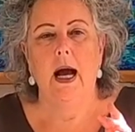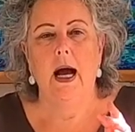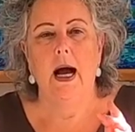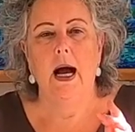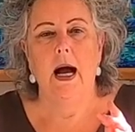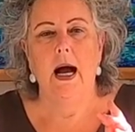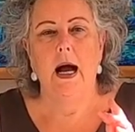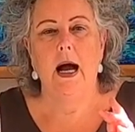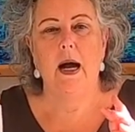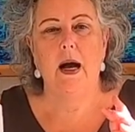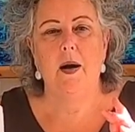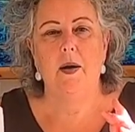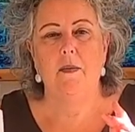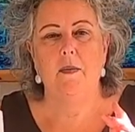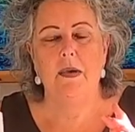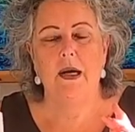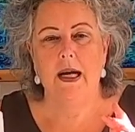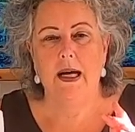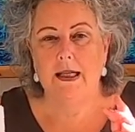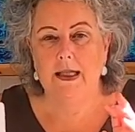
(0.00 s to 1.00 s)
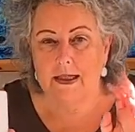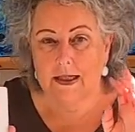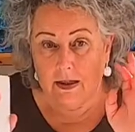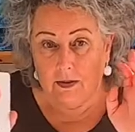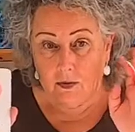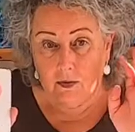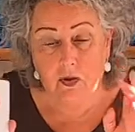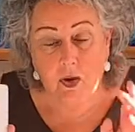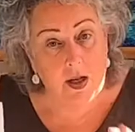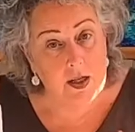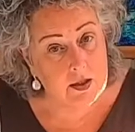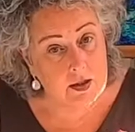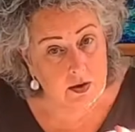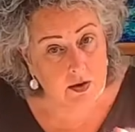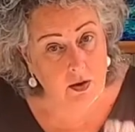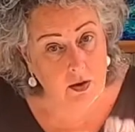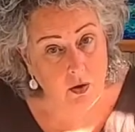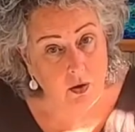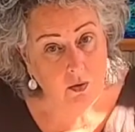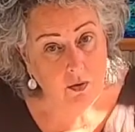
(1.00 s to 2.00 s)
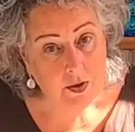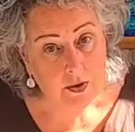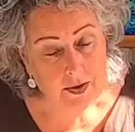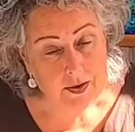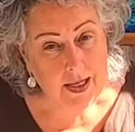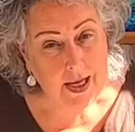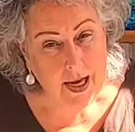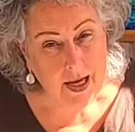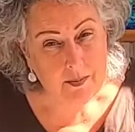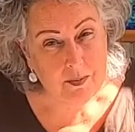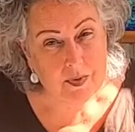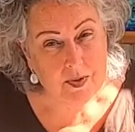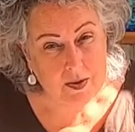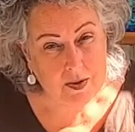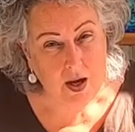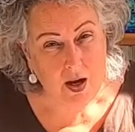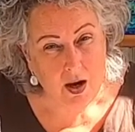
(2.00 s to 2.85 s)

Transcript: It runs along the same